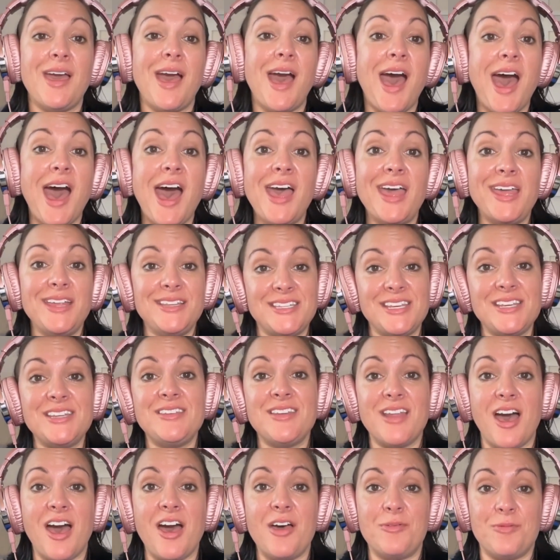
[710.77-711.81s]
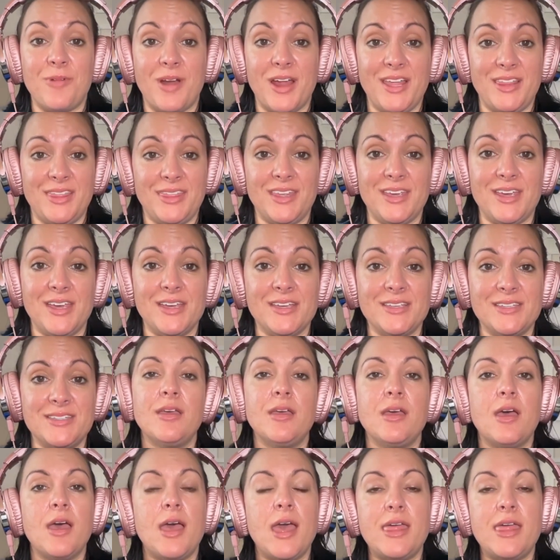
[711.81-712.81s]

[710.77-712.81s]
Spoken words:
I did not write this,